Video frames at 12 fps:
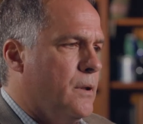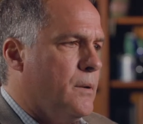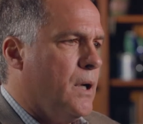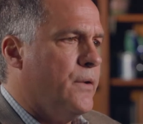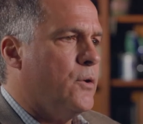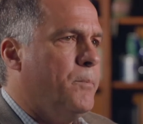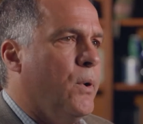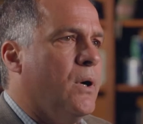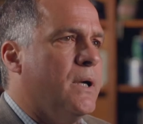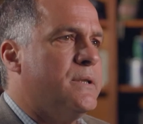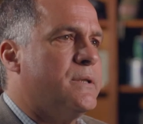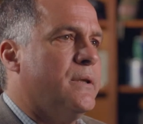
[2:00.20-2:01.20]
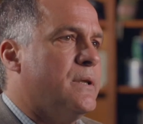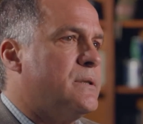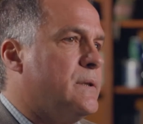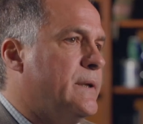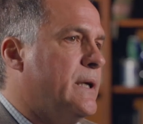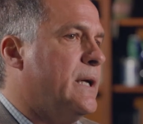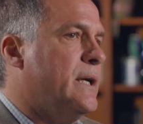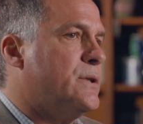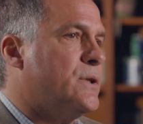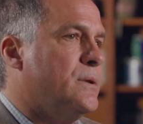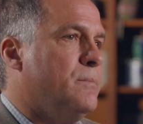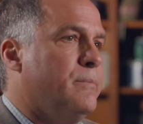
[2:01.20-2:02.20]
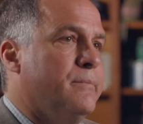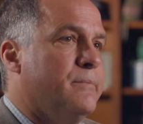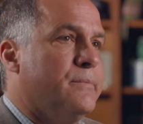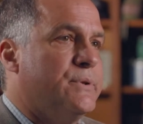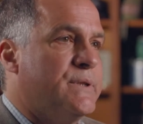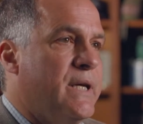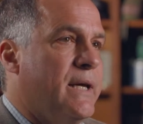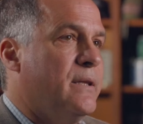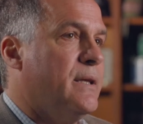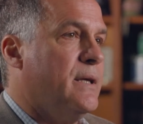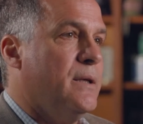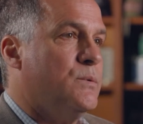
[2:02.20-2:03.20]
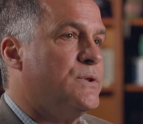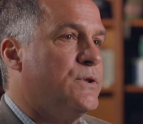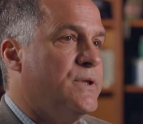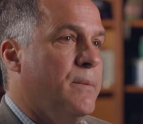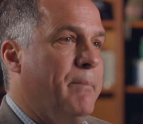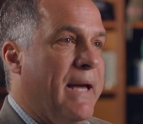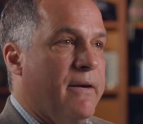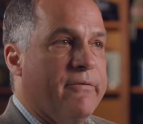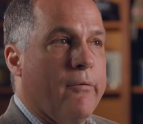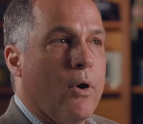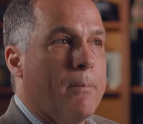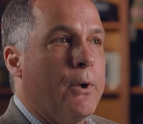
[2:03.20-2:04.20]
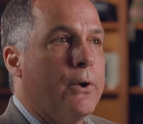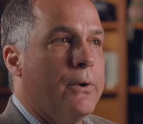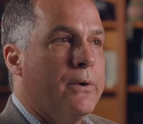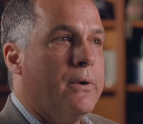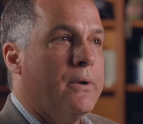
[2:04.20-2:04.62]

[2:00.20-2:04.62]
the other parties in this litigation said that he was just a bad farmer.